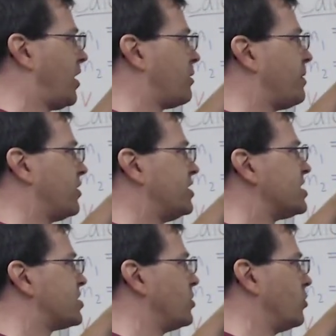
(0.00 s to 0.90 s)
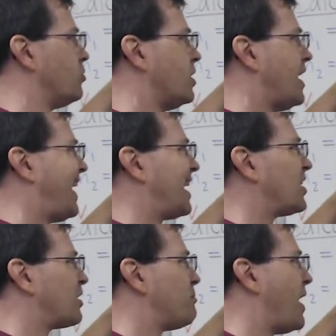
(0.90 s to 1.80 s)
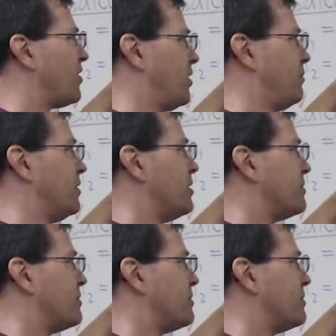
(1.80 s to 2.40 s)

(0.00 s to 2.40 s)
I compared these two, and I could compare them